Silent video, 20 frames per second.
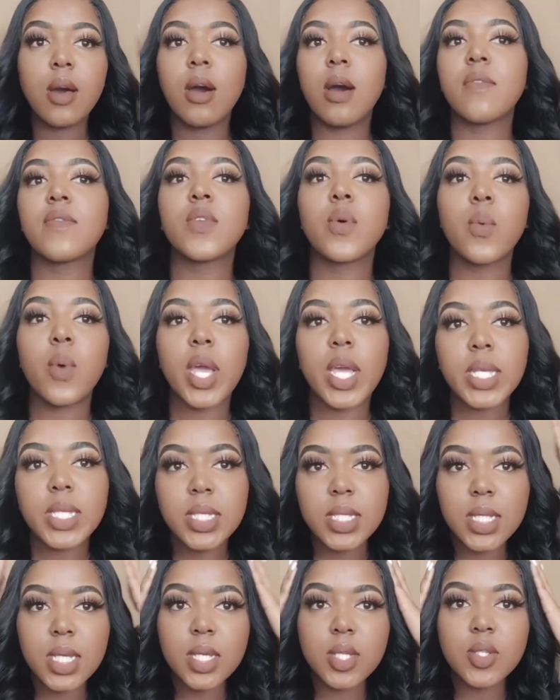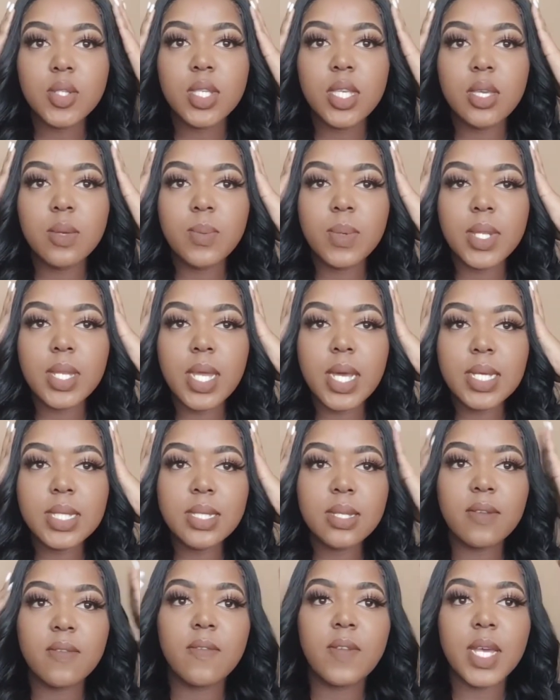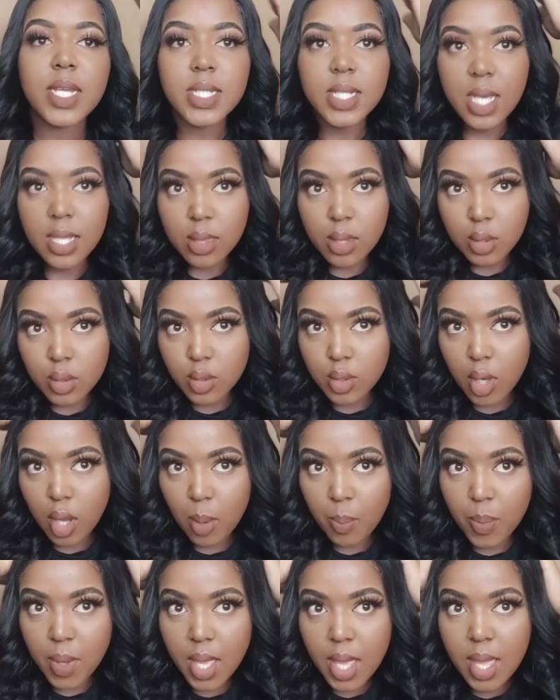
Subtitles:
of the wax stick to keep it nice and flat at the top,